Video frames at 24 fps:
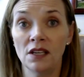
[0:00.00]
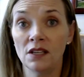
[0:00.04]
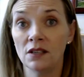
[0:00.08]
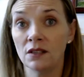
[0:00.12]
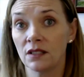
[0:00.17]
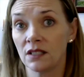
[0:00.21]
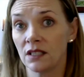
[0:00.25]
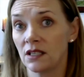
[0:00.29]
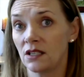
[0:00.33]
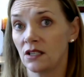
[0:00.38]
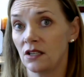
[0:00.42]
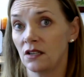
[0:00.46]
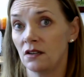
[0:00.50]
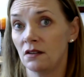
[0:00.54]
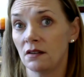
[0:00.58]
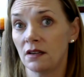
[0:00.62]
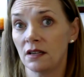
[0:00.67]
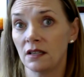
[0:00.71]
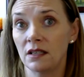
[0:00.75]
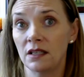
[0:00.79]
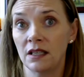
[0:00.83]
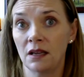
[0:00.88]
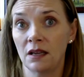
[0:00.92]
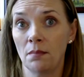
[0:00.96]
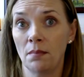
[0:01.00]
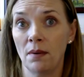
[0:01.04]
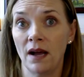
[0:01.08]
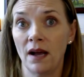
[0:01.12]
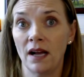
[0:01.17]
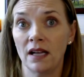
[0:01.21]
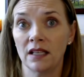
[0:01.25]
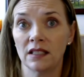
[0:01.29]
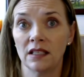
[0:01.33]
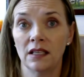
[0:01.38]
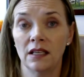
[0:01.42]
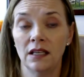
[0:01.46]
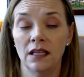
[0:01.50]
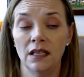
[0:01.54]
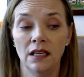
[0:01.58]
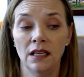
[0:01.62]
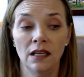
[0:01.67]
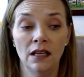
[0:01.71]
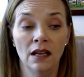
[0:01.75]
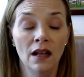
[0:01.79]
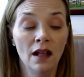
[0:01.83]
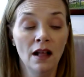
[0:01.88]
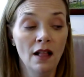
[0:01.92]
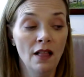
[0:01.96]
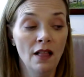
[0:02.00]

years into your incapacity,